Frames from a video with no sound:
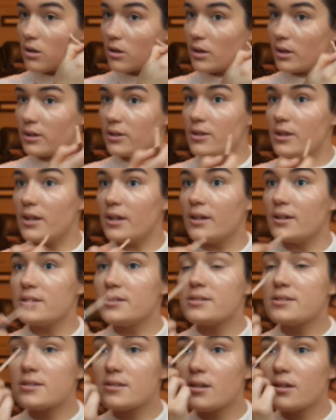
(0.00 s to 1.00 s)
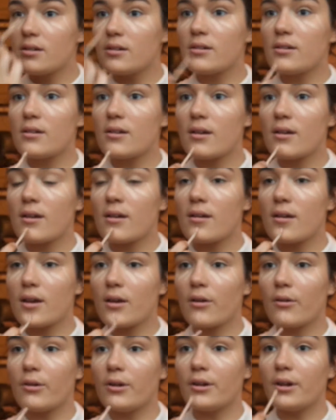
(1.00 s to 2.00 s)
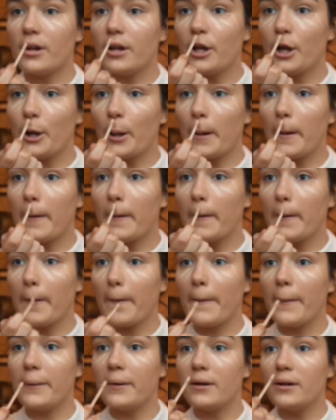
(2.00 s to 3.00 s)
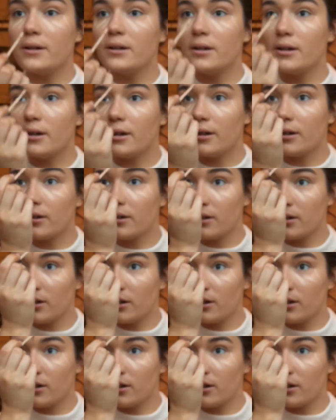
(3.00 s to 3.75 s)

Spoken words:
like this. One right here, one right here,